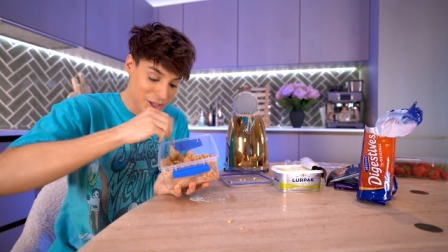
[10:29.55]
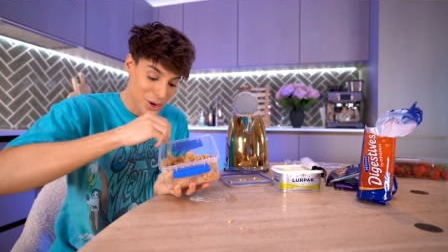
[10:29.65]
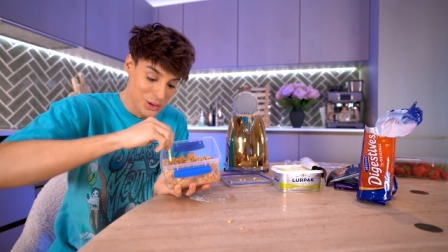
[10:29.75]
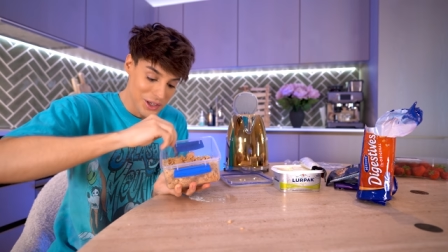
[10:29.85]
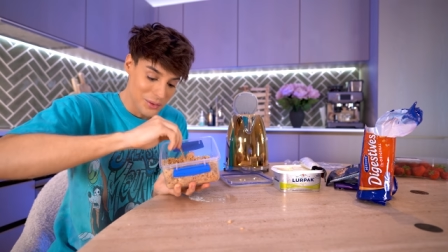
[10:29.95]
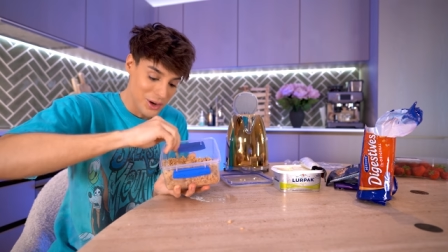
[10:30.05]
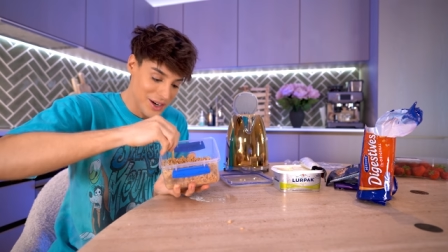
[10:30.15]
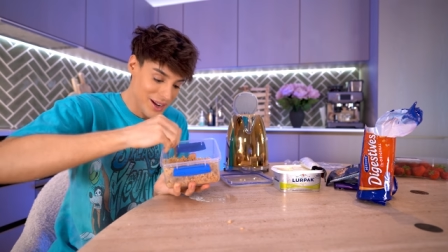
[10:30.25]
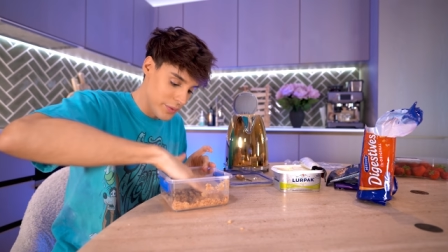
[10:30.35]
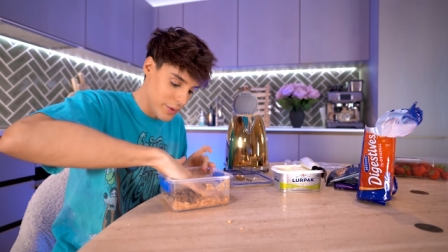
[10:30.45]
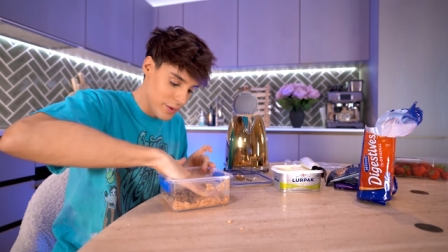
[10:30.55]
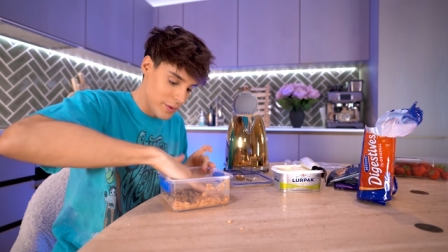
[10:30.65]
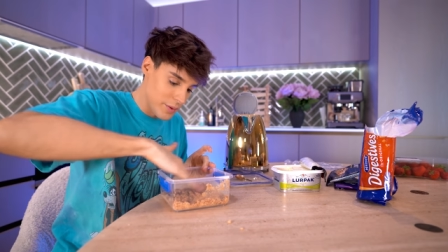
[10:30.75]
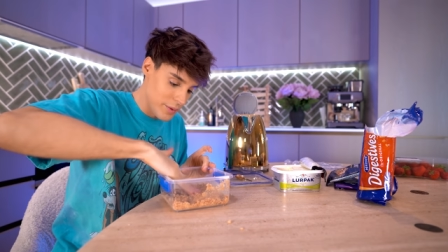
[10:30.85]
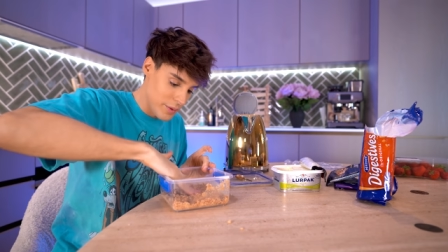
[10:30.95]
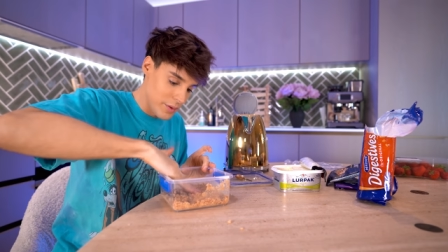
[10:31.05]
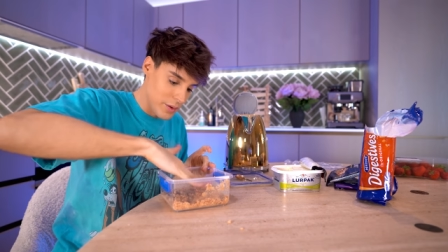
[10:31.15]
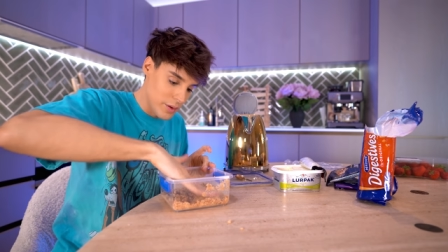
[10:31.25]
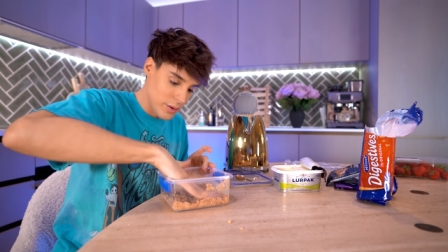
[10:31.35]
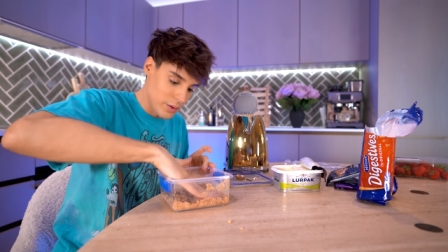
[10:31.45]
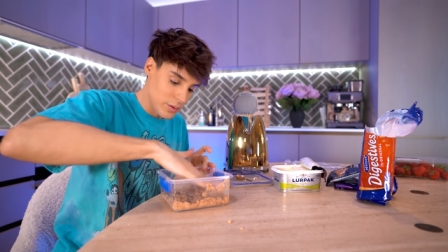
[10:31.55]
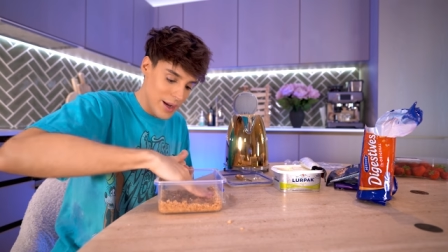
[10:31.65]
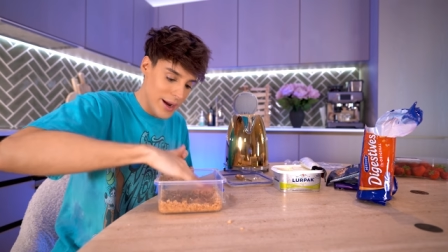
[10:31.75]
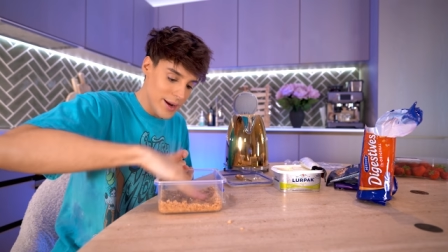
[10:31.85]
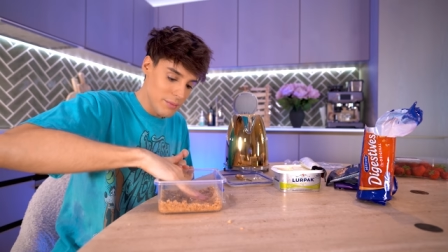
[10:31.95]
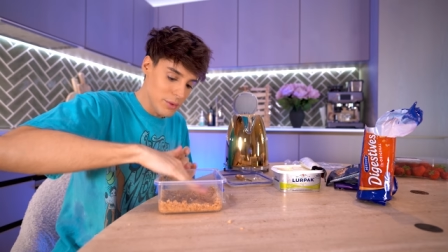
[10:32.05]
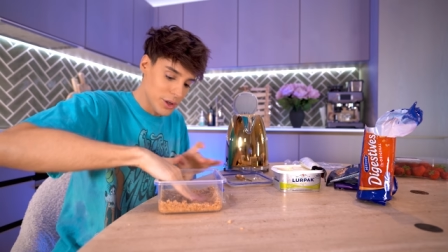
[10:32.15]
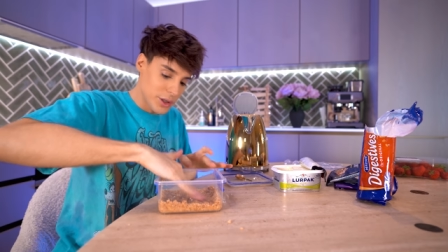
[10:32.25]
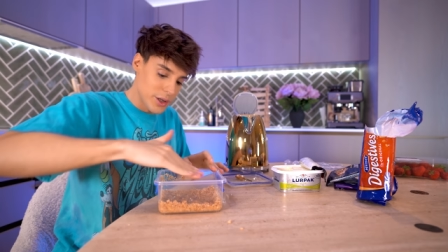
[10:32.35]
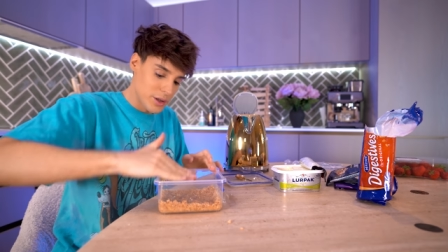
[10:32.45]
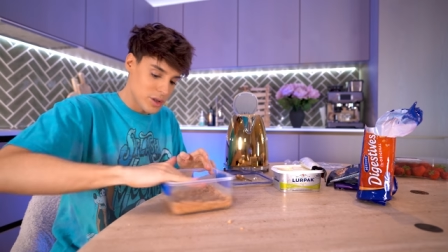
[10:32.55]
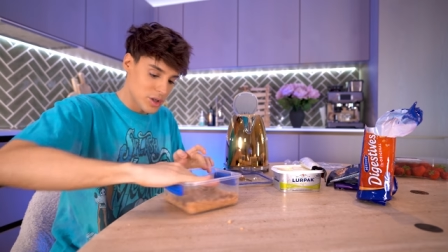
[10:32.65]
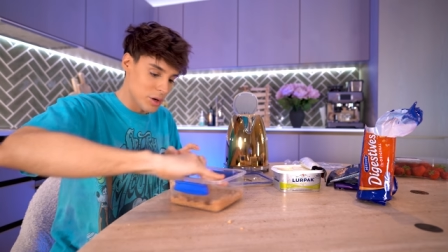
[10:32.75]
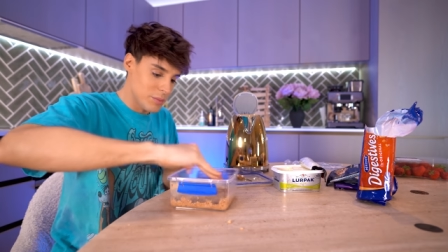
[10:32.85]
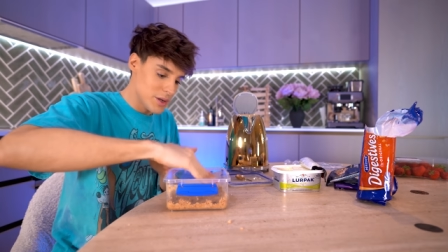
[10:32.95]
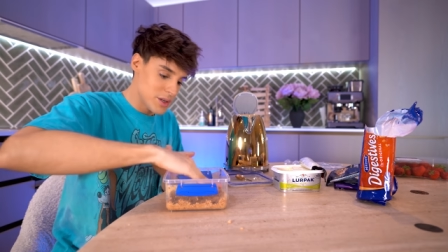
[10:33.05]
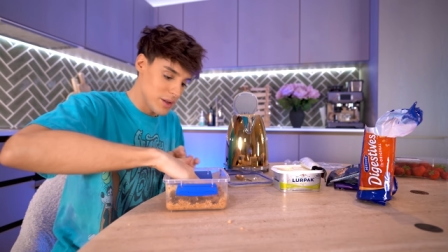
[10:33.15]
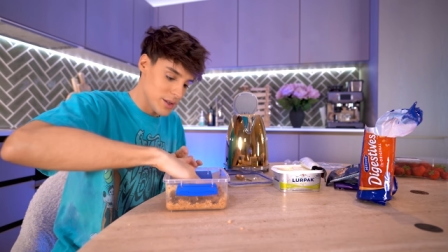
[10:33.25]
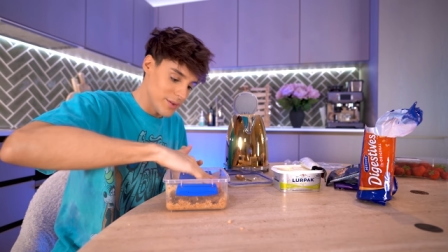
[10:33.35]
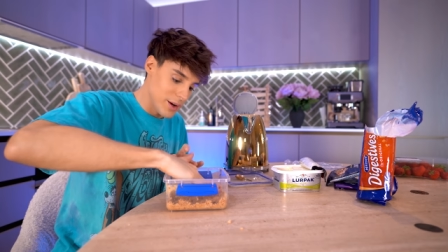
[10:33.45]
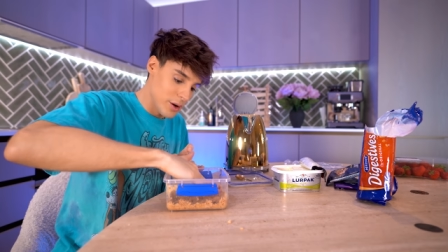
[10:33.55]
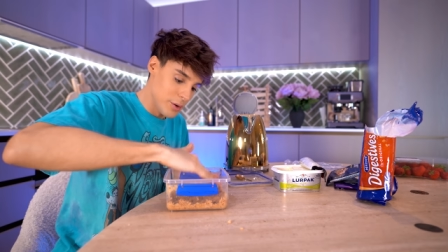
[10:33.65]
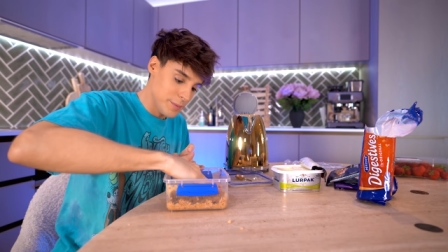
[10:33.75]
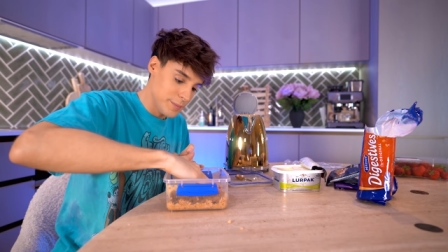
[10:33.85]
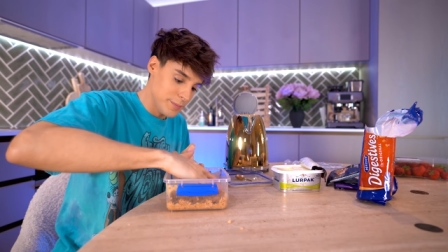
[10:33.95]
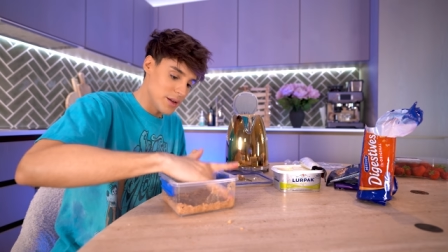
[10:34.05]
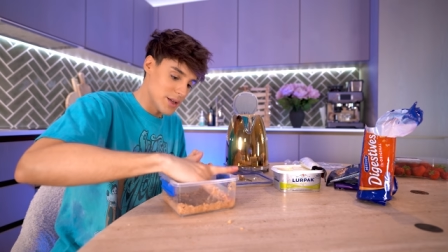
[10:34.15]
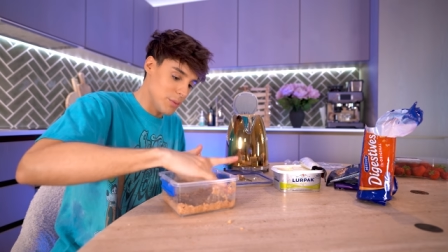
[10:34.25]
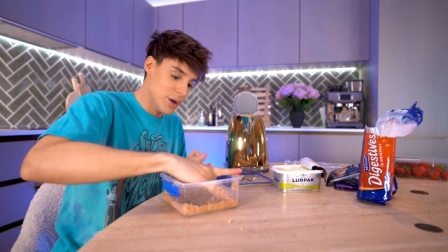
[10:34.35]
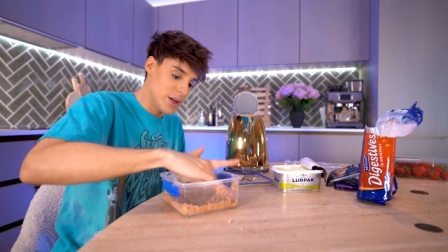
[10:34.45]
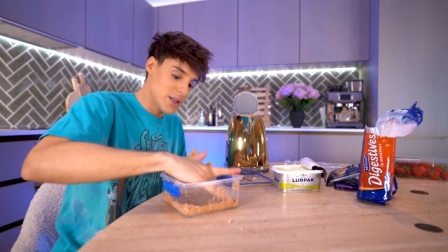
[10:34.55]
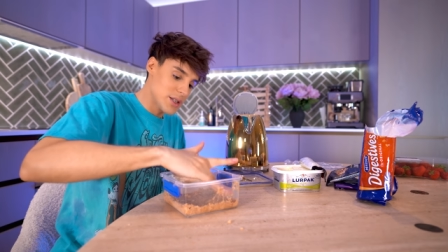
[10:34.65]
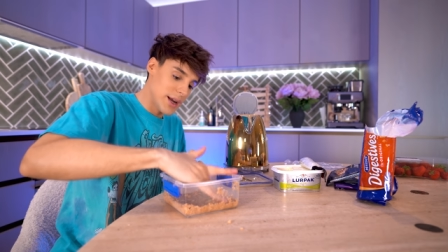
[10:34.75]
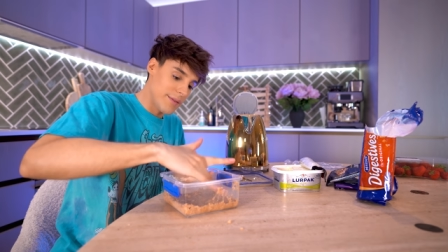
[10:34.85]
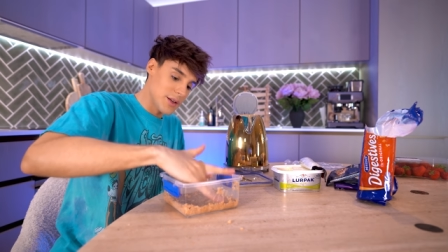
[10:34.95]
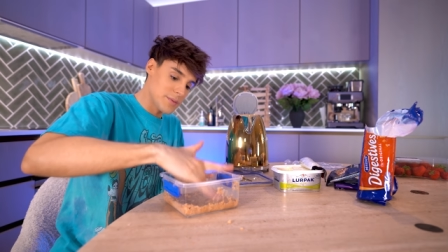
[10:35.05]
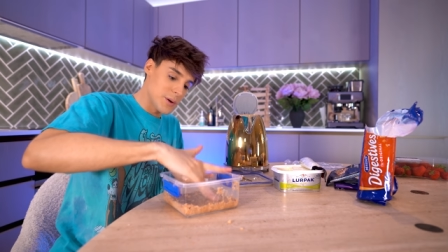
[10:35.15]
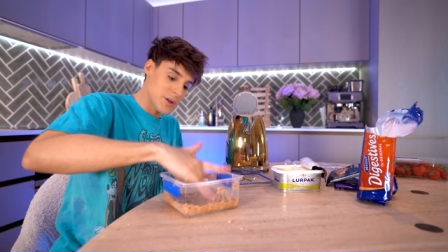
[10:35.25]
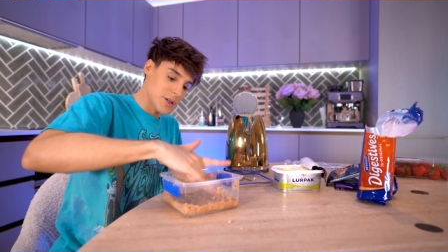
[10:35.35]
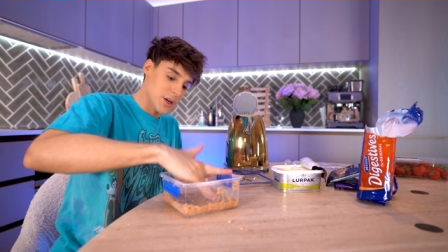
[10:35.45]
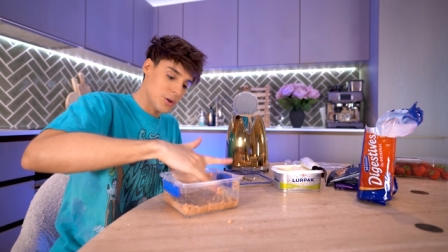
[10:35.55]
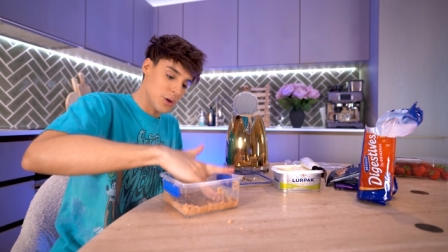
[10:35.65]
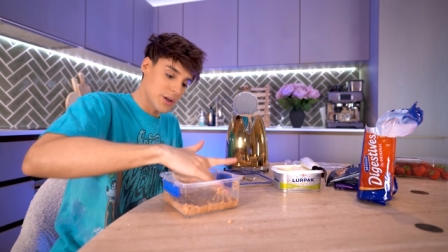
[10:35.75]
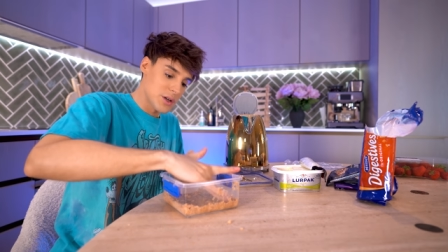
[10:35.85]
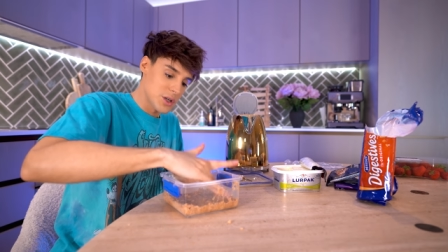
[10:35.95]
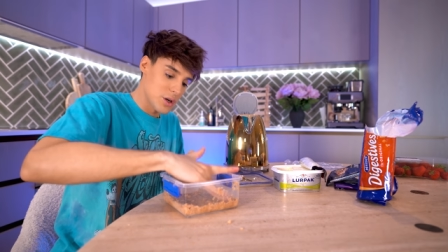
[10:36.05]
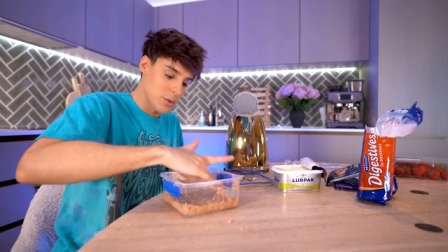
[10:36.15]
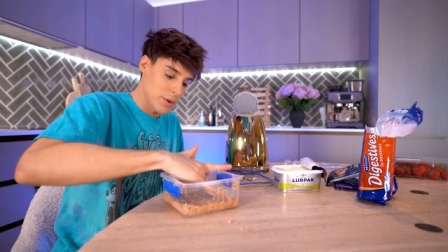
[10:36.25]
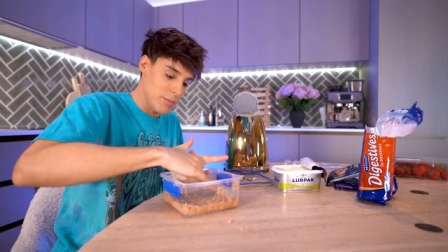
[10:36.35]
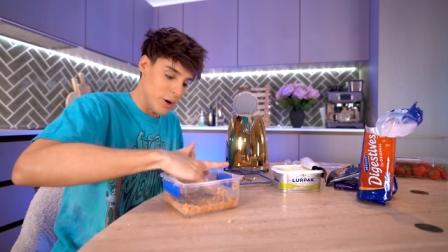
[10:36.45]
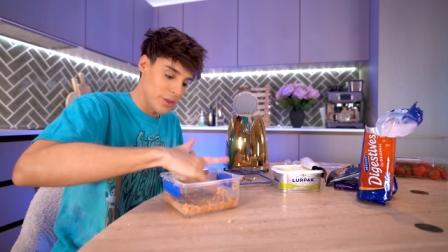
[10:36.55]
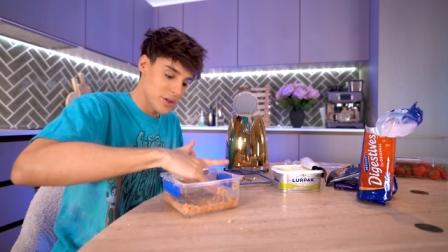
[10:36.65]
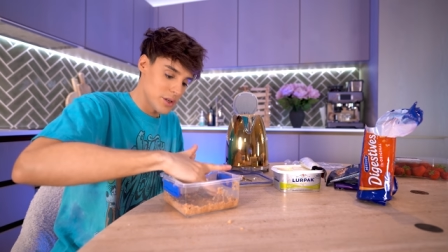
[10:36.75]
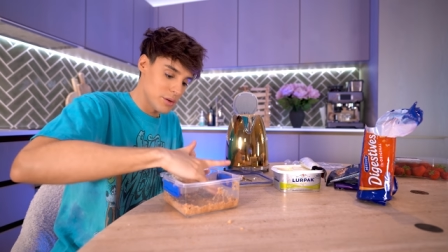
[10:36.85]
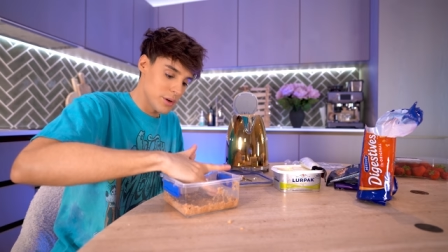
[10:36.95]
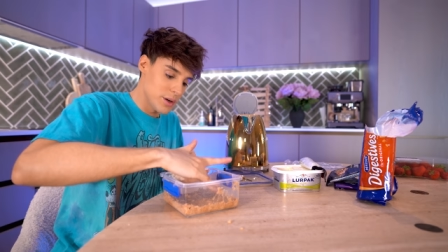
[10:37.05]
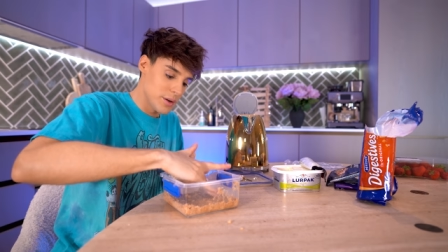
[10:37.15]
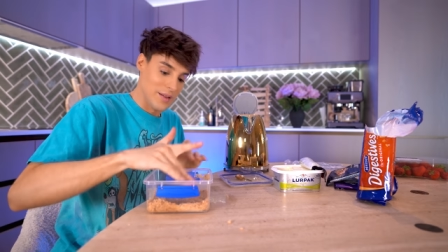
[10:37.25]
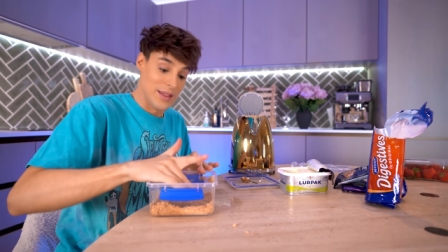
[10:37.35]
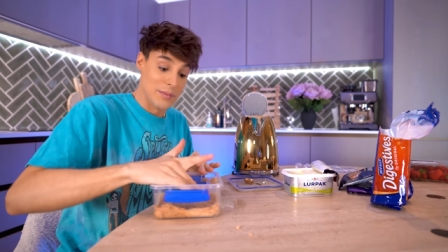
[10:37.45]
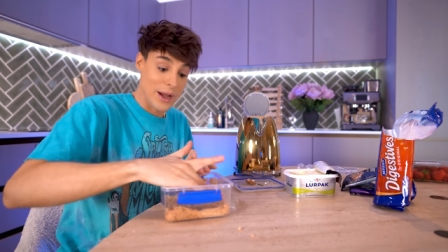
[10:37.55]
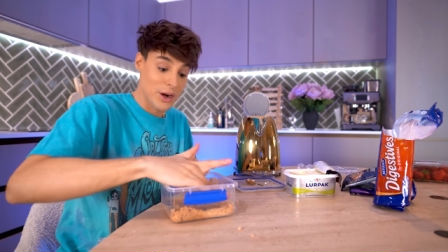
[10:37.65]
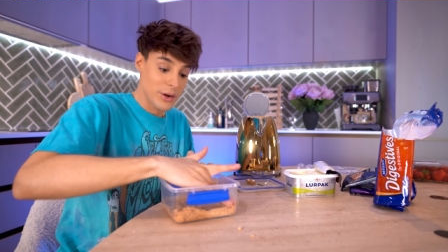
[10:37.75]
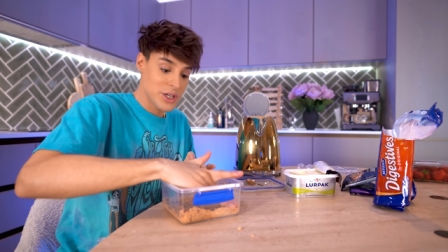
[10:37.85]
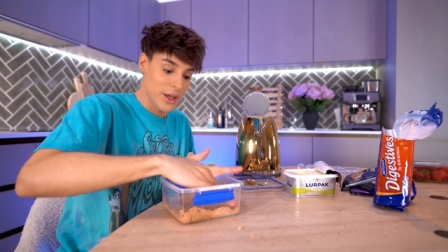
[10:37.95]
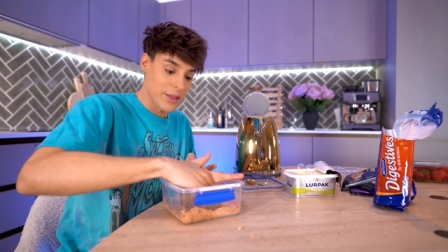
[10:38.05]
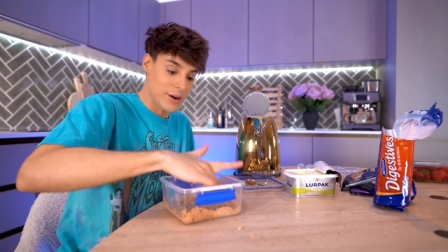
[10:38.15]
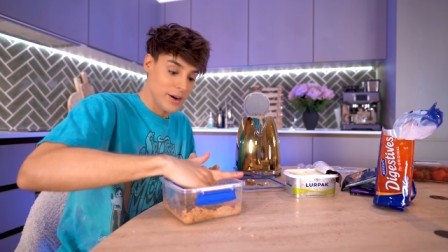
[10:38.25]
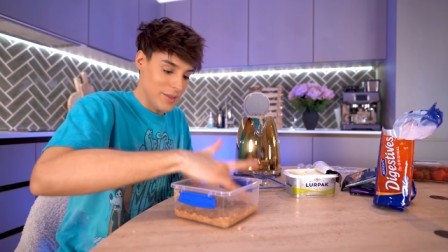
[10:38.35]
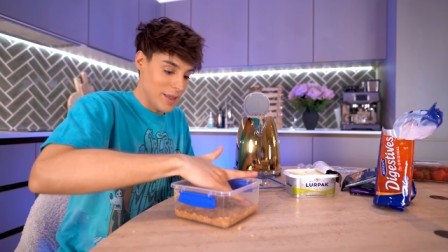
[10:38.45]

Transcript: The only one. I am learning so much in this video. Someone needs to give this person a cooking show with Martha Stewart. They might know each other.